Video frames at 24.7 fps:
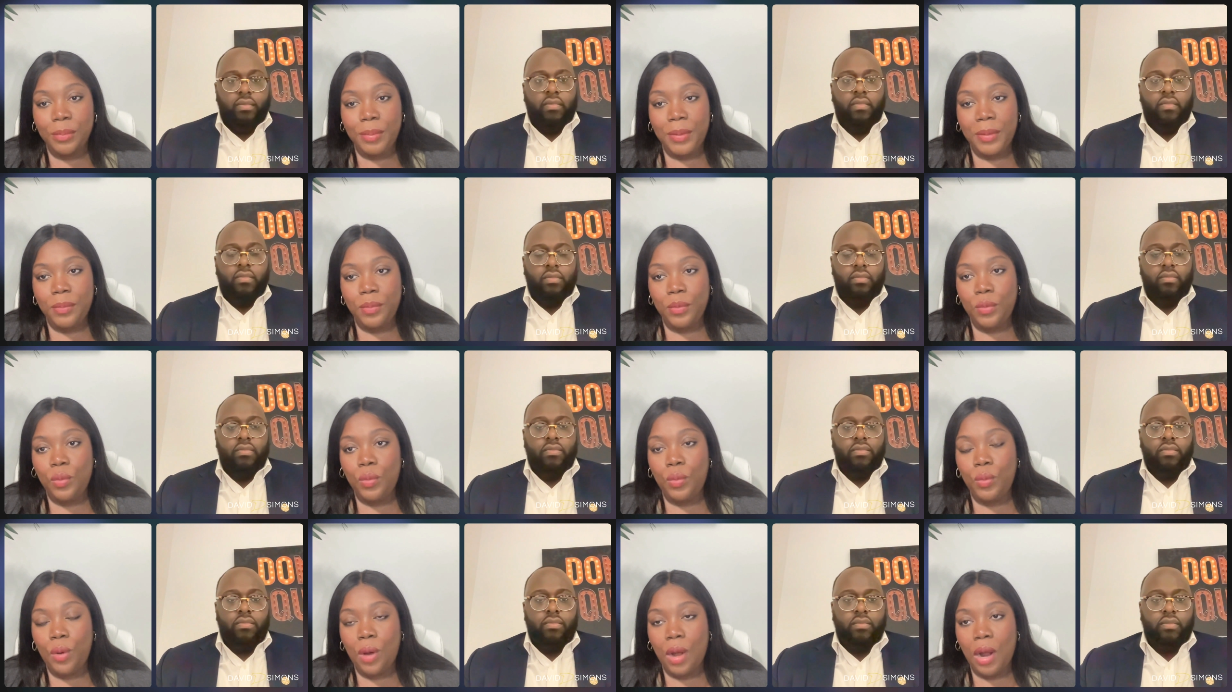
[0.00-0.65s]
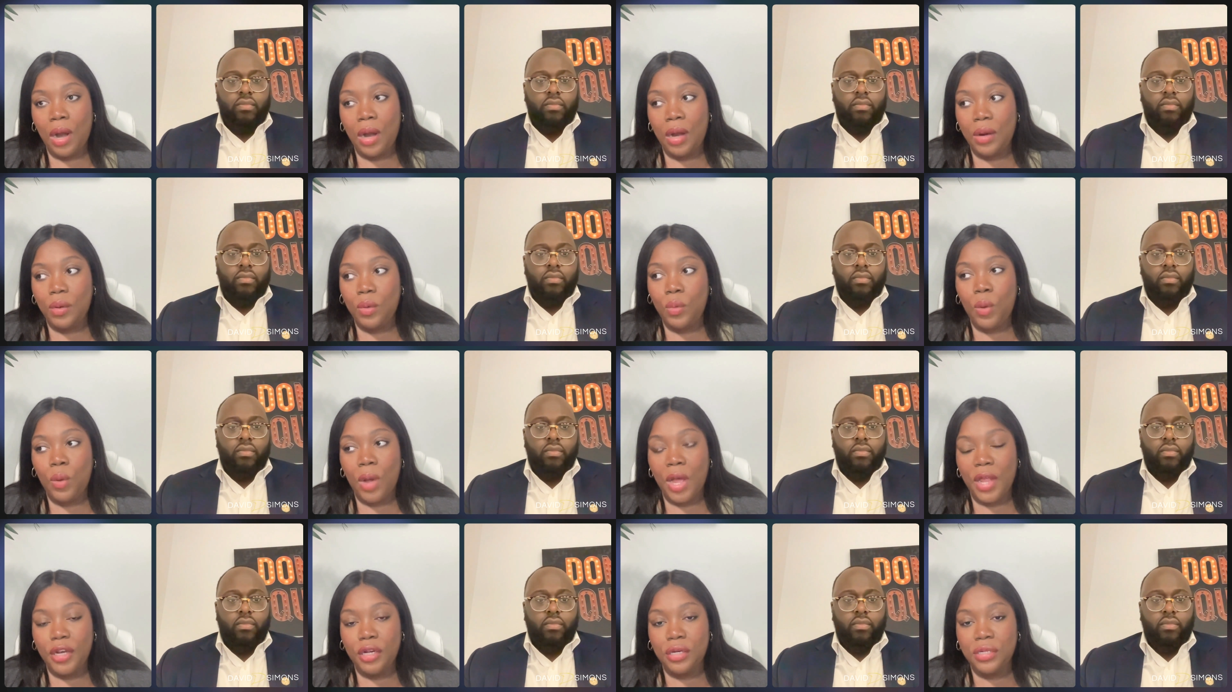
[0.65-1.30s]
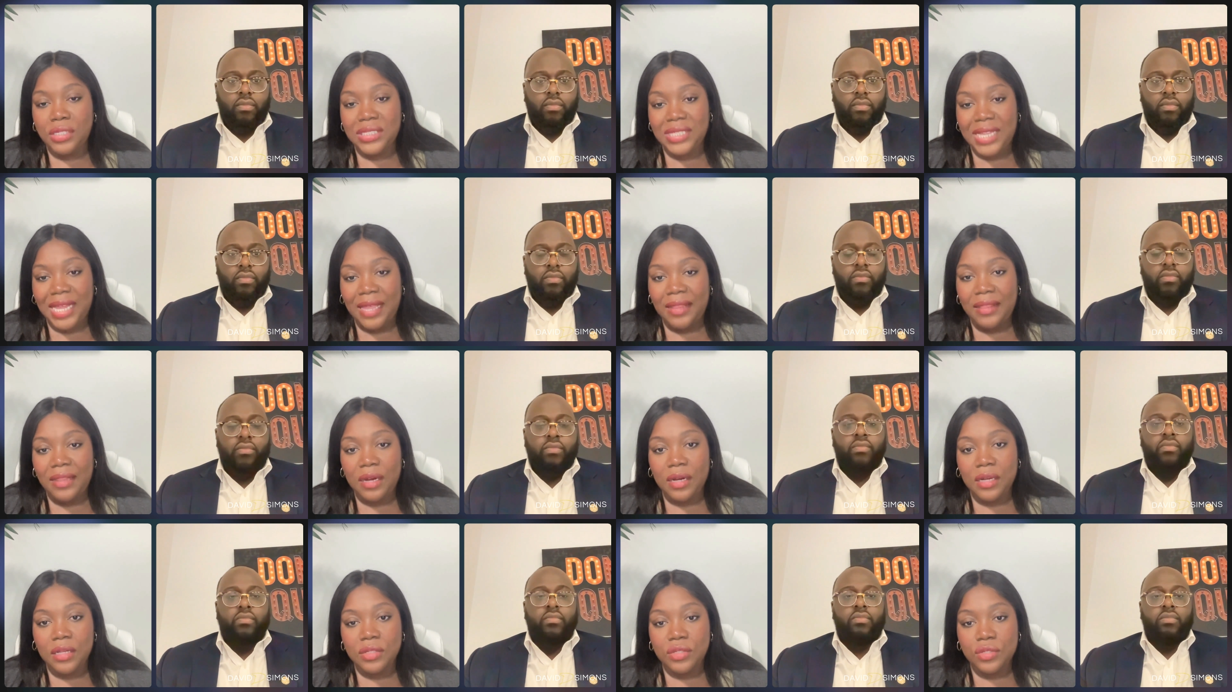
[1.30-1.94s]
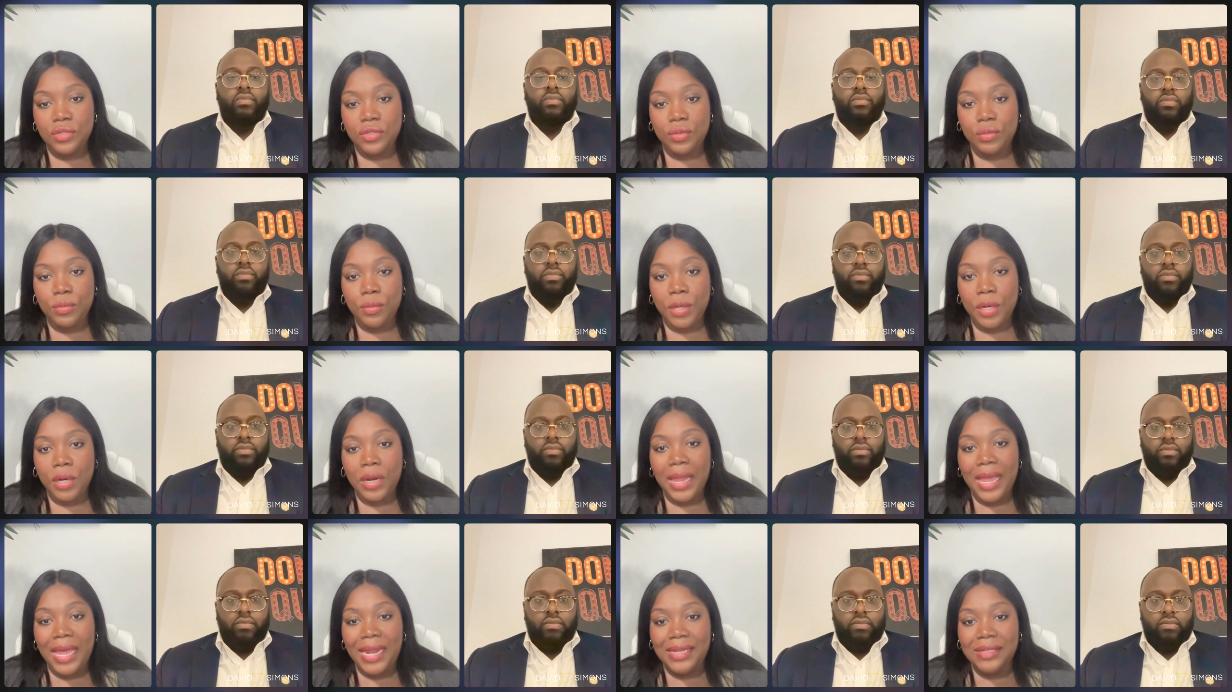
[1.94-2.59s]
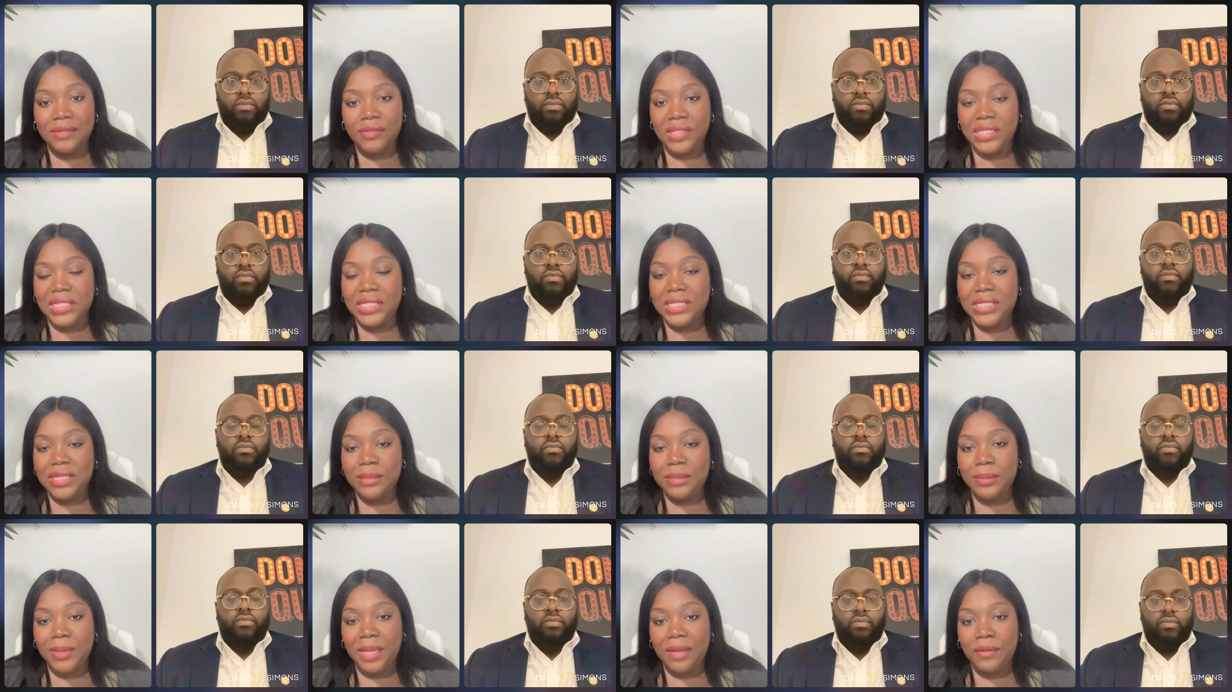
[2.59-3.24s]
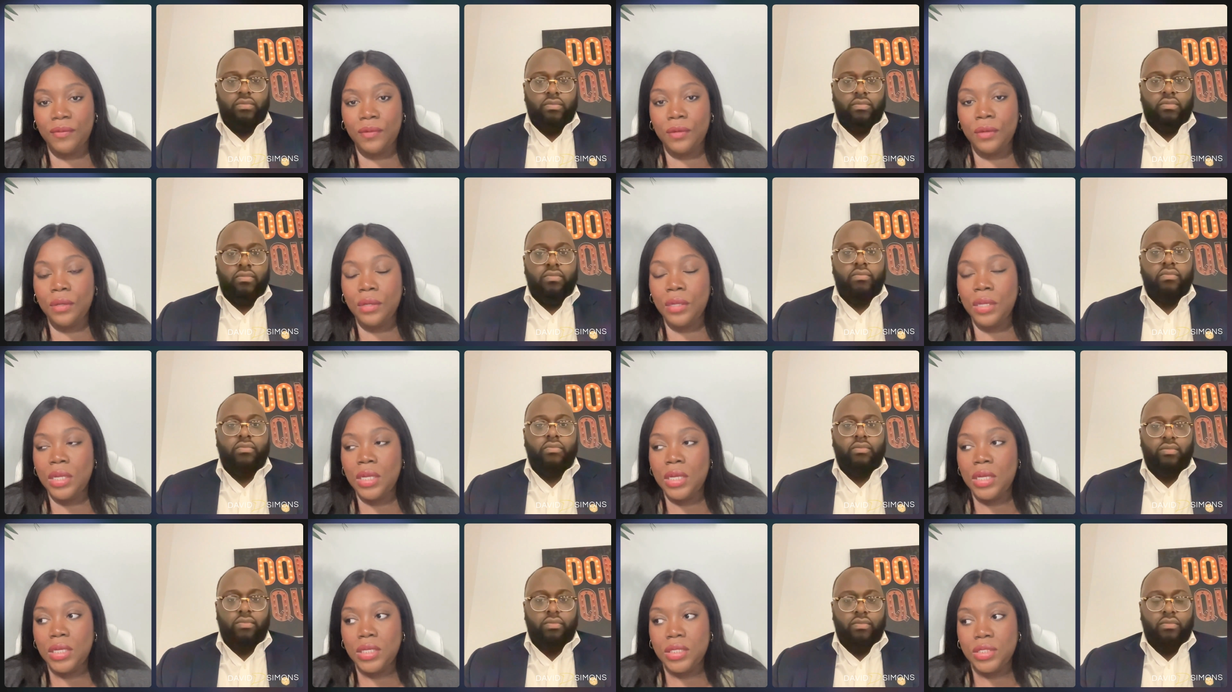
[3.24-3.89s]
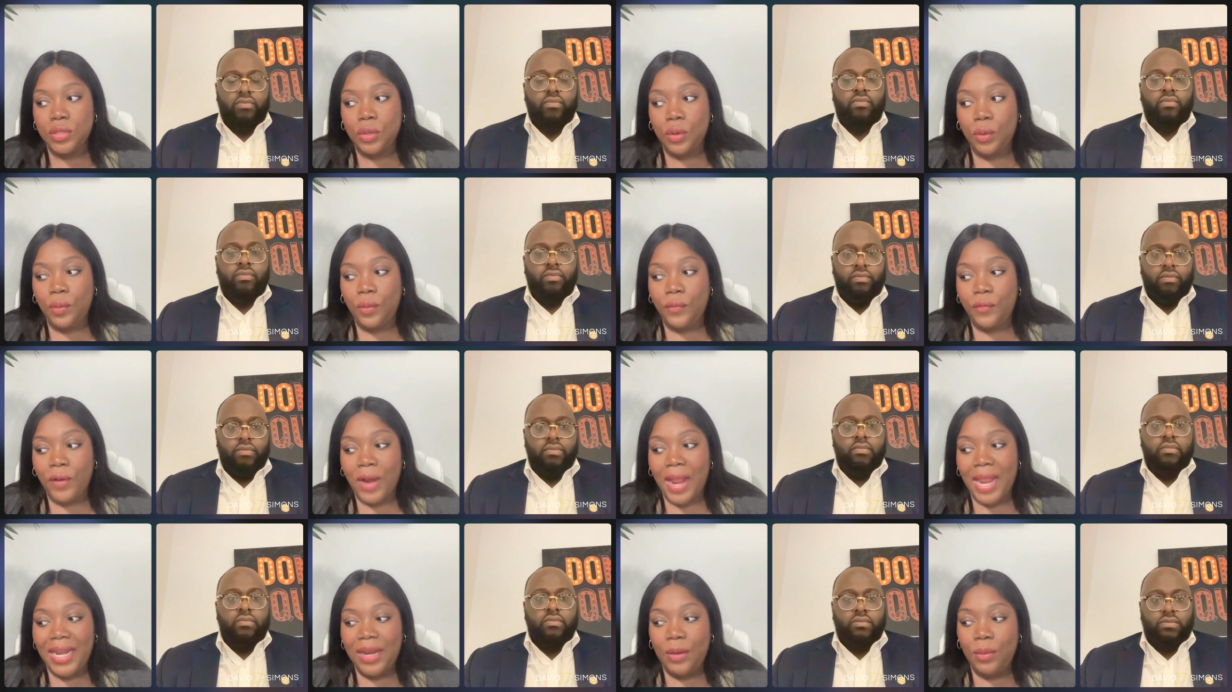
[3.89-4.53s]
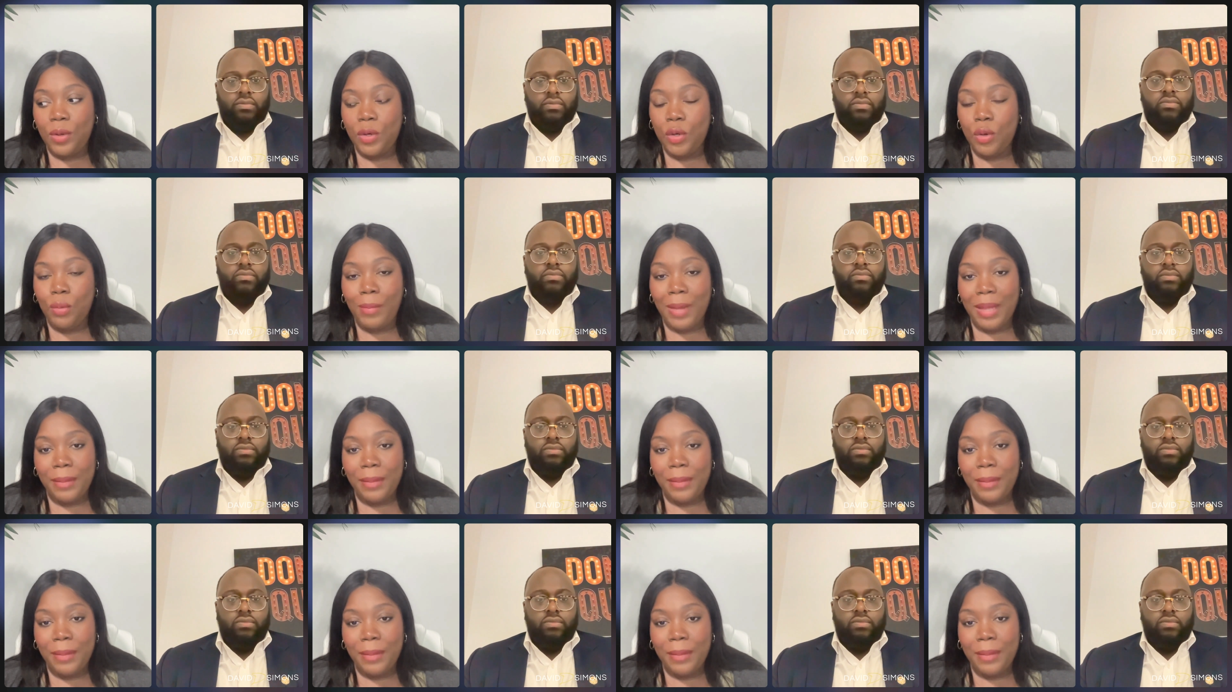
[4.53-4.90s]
Speaker 1: are people who are who understand their consumer at a really deep level. So for anyone who